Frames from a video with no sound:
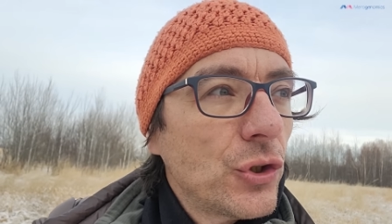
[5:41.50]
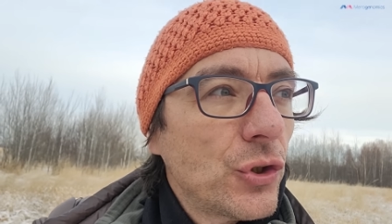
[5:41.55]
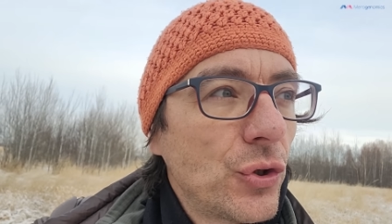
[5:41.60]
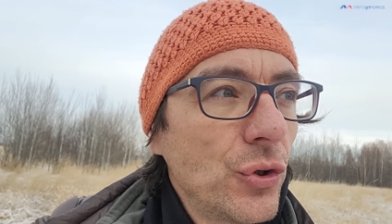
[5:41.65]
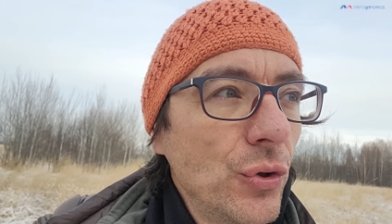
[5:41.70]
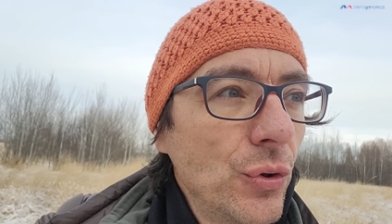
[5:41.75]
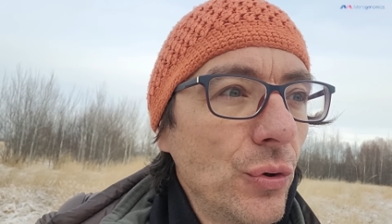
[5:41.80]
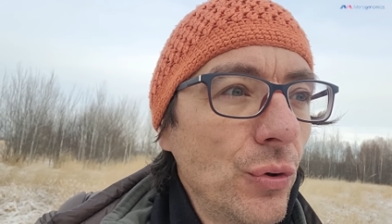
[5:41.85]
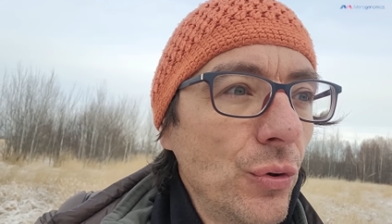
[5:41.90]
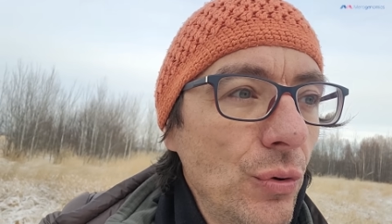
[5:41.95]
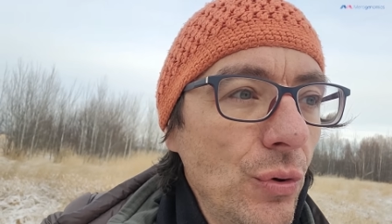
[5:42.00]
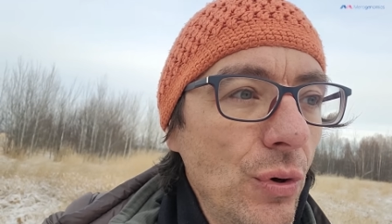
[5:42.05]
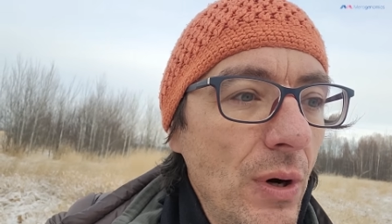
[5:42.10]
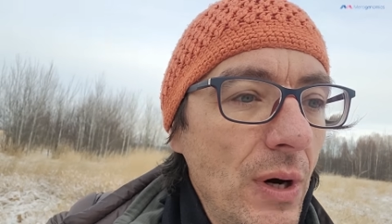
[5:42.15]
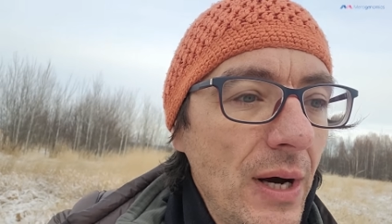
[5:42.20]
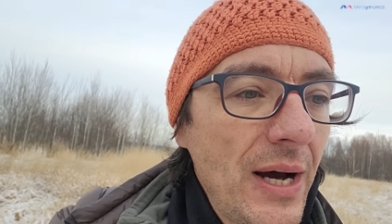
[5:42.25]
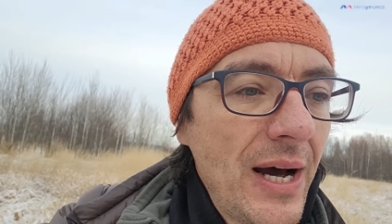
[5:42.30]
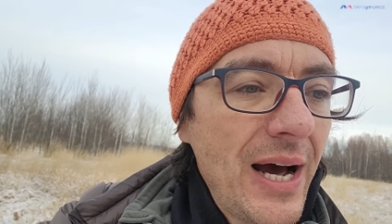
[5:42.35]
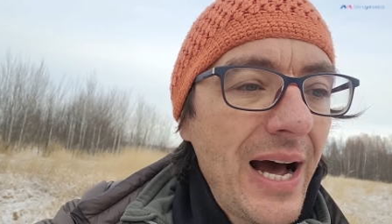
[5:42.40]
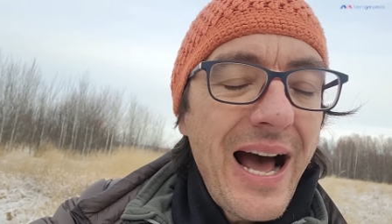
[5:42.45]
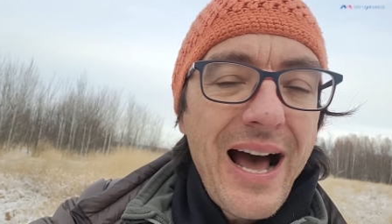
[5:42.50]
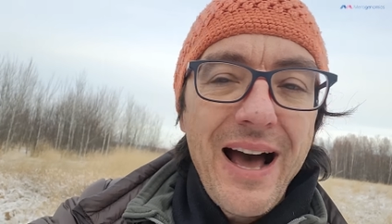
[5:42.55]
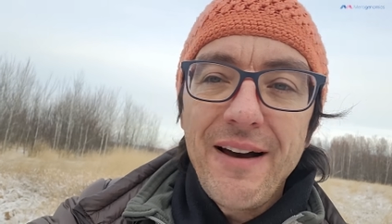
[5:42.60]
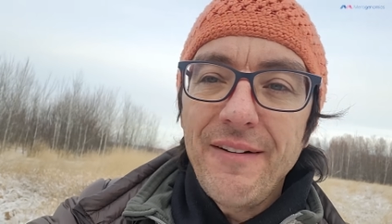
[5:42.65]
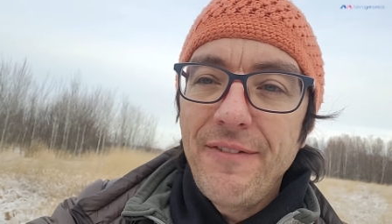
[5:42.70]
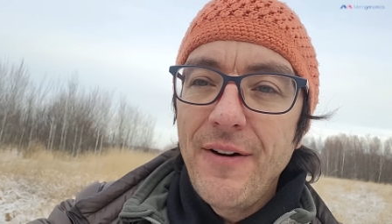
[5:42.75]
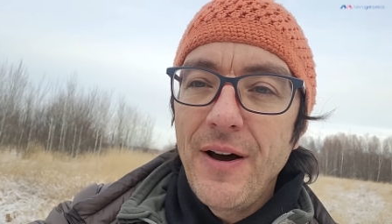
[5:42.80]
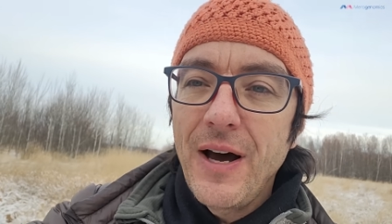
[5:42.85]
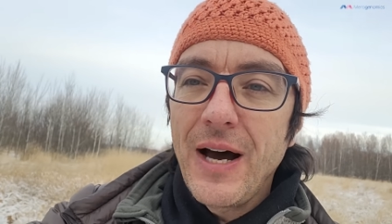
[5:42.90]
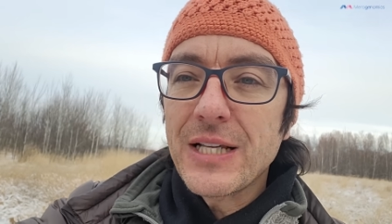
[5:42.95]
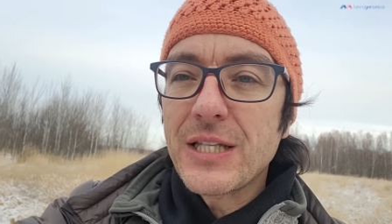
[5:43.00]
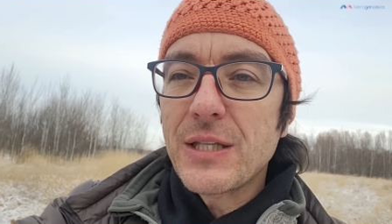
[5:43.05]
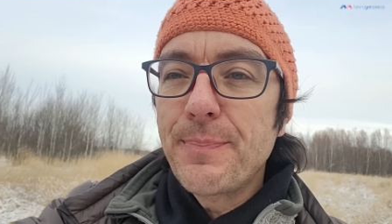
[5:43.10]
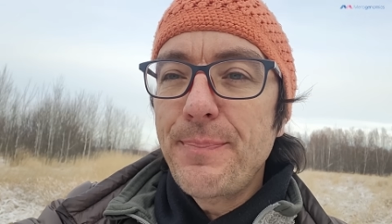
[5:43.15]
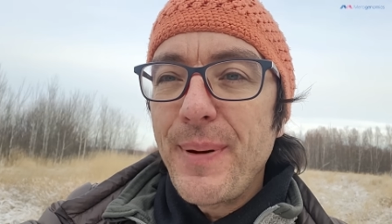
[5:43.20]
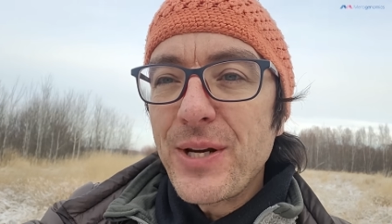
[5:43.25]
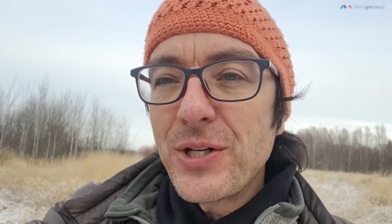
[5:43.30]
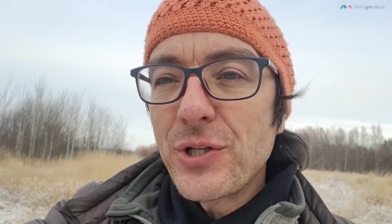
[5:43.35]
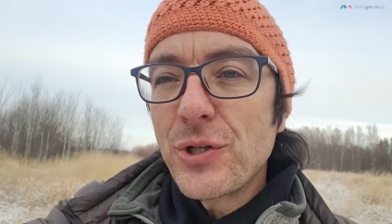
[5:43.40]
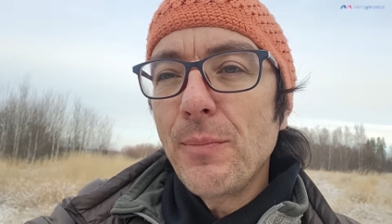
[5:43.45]
to have a
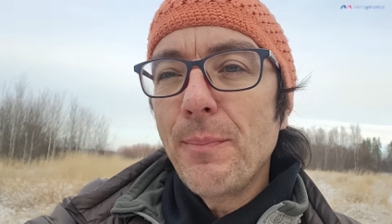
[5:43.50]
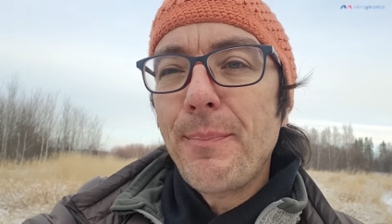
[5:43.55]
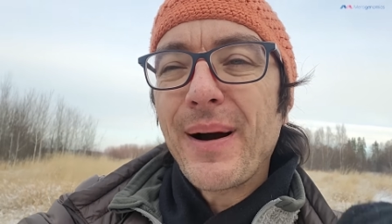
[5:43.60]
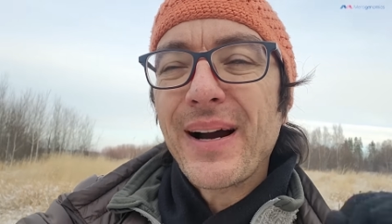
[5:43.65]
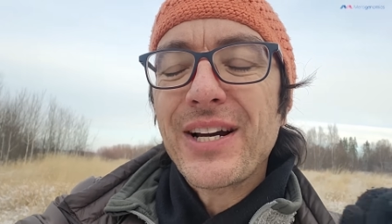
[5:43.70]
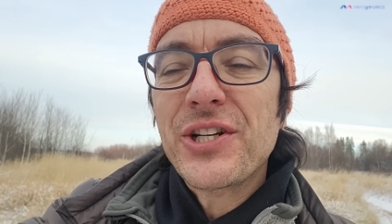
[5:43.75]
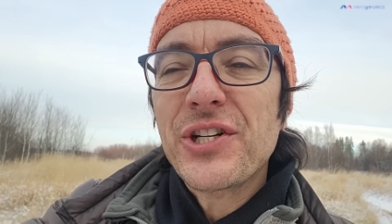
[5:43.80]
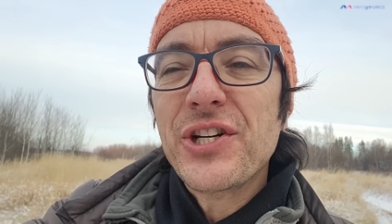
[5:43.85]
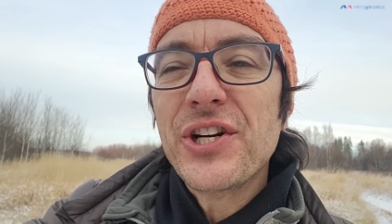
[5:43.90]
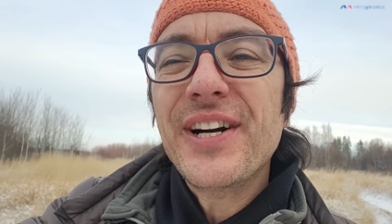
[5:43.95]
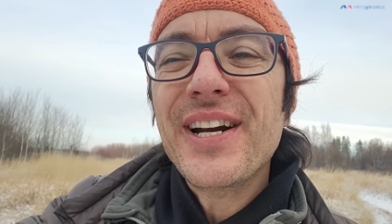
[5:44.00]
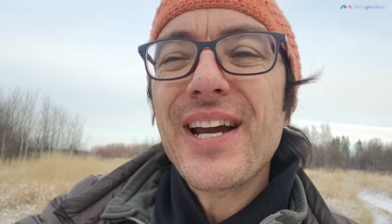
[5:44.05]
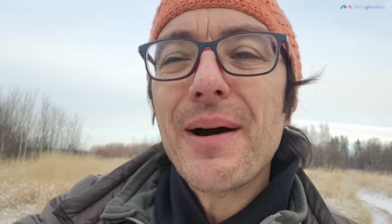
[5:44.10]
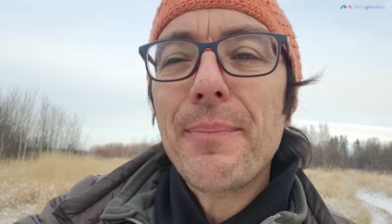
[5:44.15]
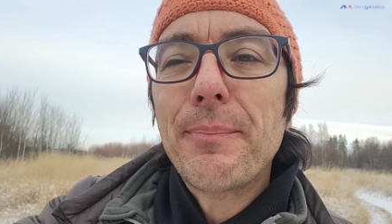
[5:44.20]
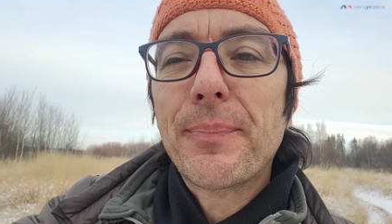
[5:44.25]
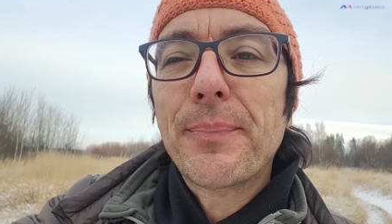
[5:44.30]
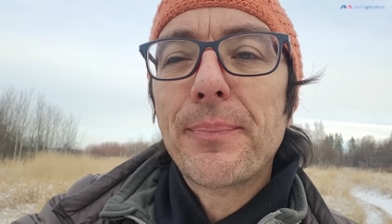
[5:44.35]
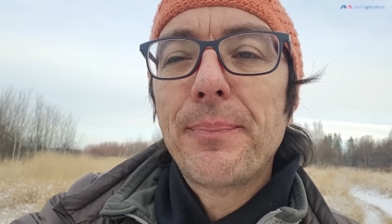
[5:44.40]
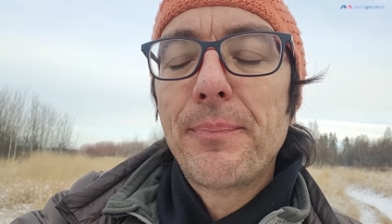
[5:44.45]
special bacteria